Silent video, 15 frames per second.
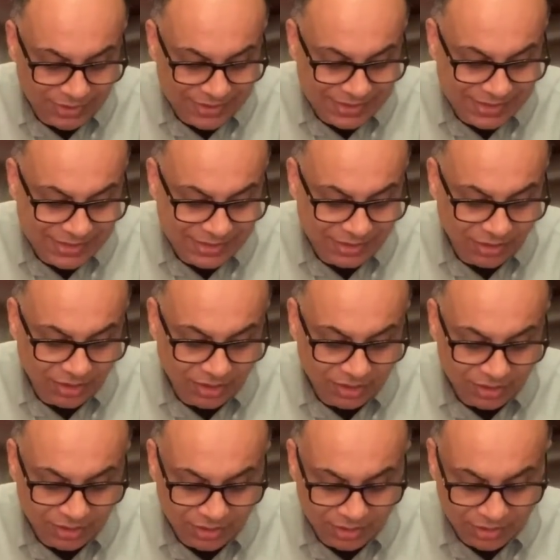this slot,
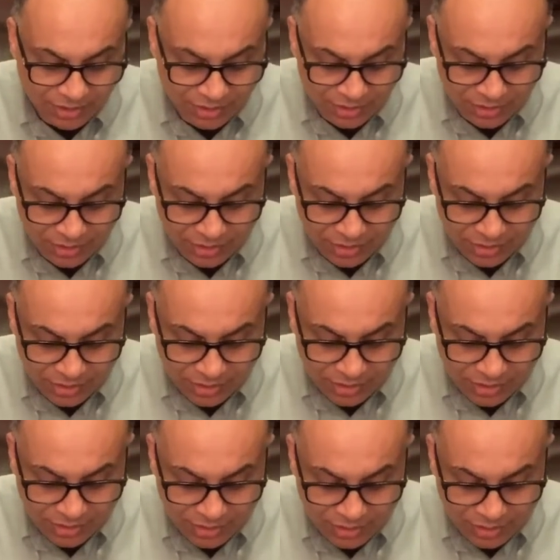
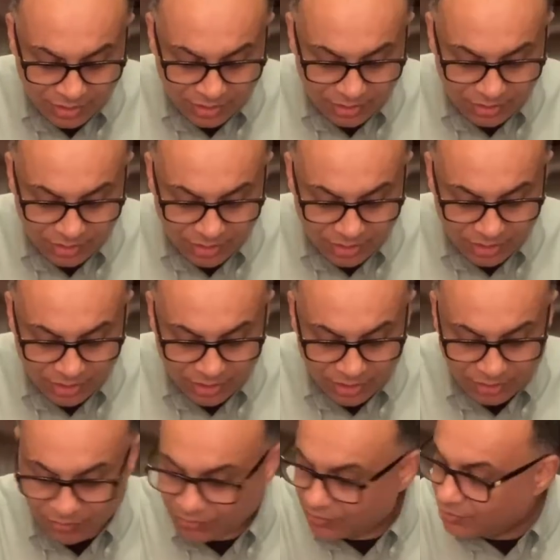and you can
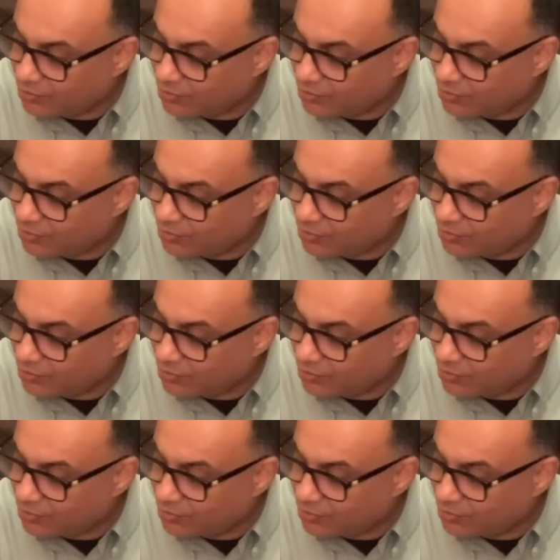have